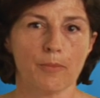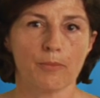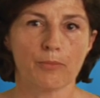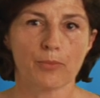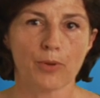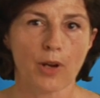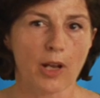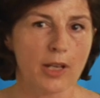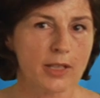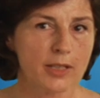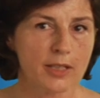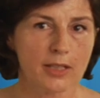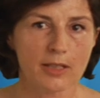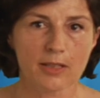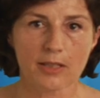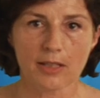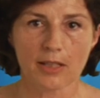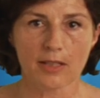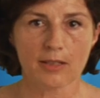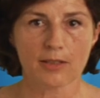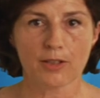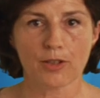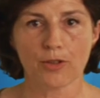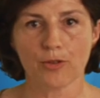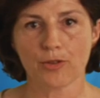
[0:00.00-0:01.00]

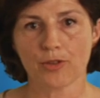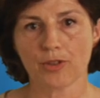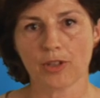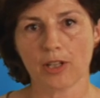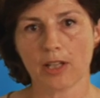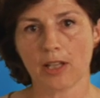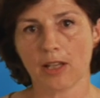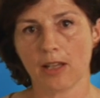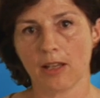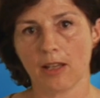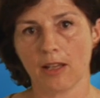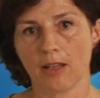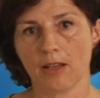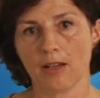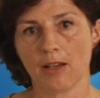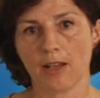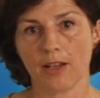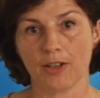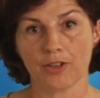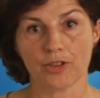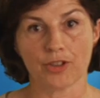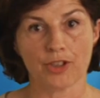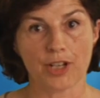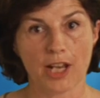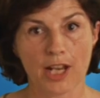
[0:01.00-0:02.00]
processes, usually in
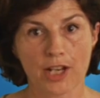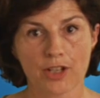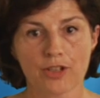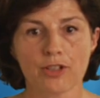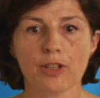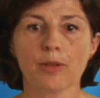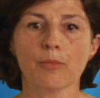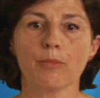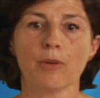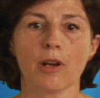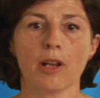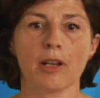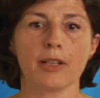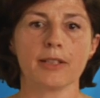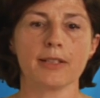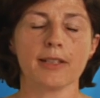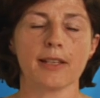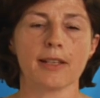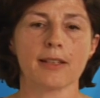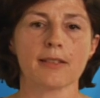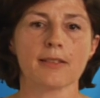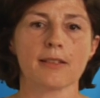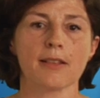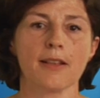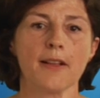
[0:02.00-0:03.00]
international
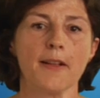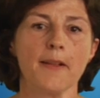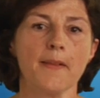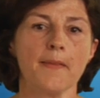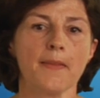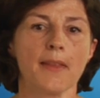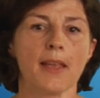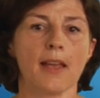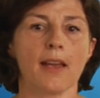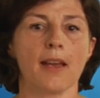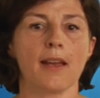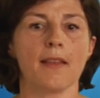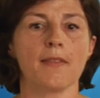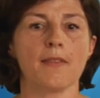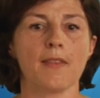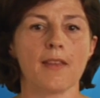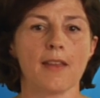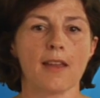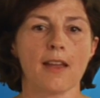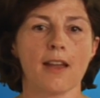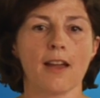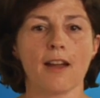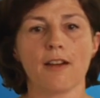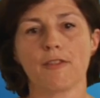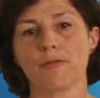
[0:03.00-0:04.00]
politics, and they
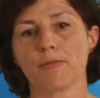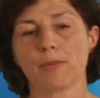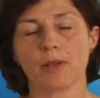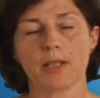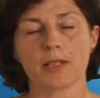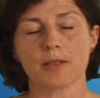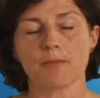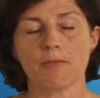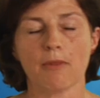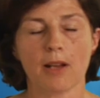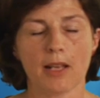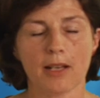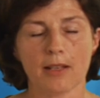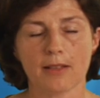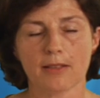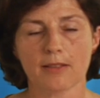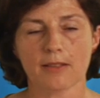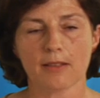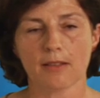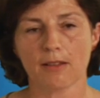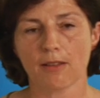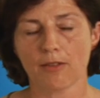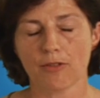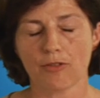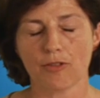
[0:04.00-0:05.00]
have plus
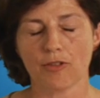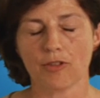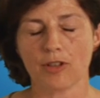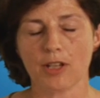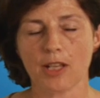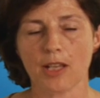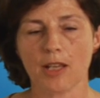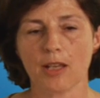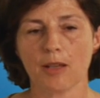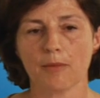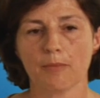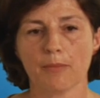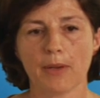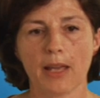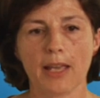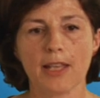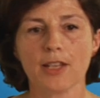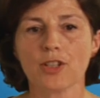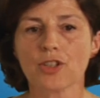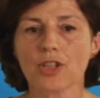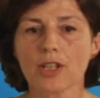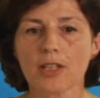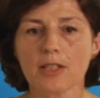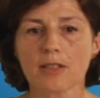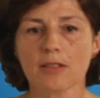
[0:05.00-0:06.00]
minus 30
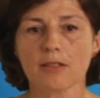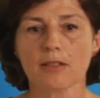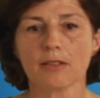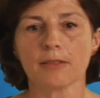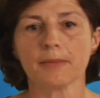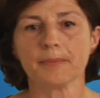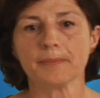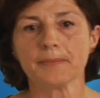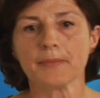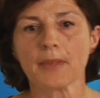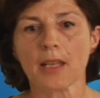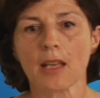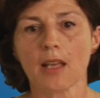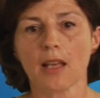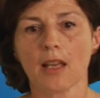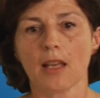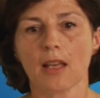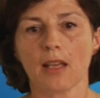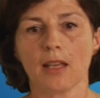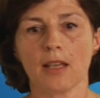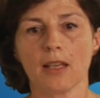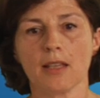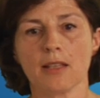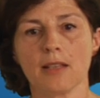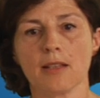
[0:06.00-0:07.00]
pages
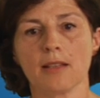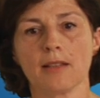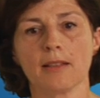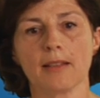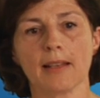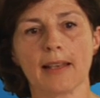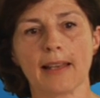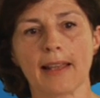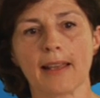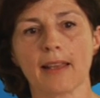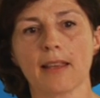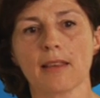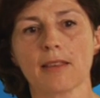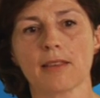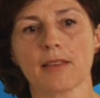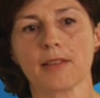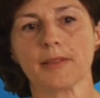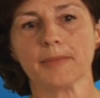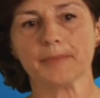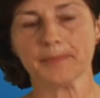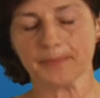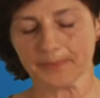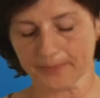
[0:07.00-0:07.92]
in length.